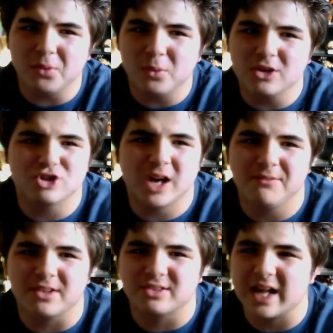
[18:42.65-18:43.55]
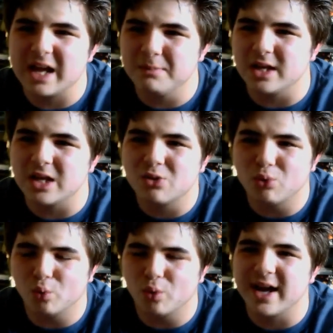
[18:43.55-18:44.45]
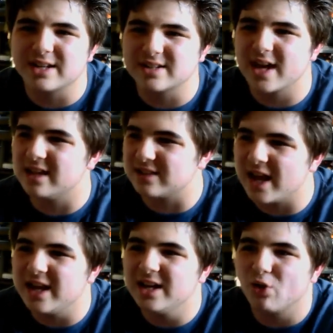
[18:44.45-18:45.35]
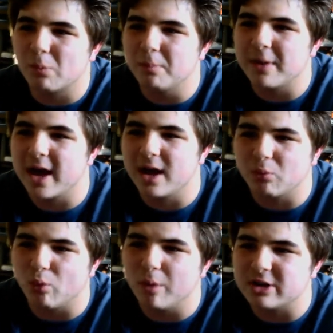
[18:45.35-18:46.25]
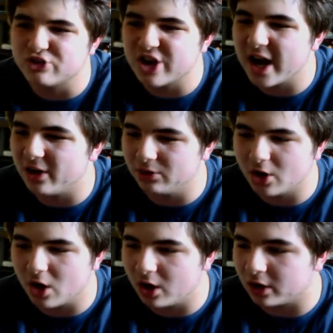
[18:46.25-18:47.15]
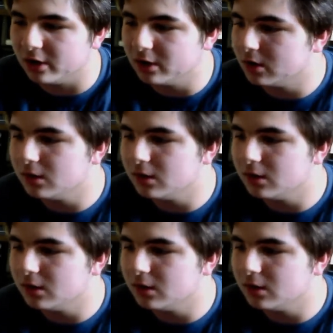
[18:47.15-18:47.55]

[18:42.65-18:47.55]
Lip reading: Everyone should have the same equal rights as any normal man, woman, child, dog,